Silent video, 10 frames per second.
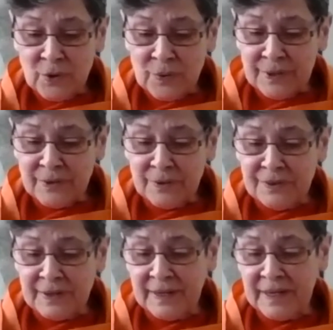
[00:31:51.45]
critical
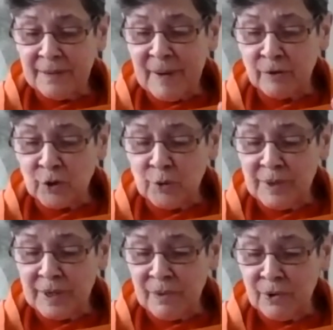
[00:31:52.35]
thinking about
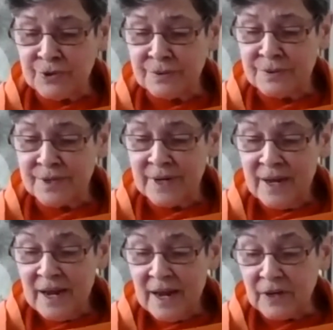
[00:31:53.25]
human emotions
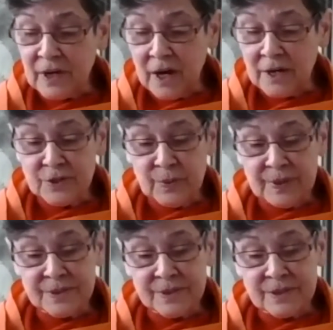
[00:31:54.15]
and the
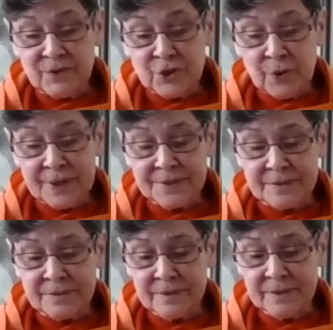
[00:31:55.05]
consequences of choices,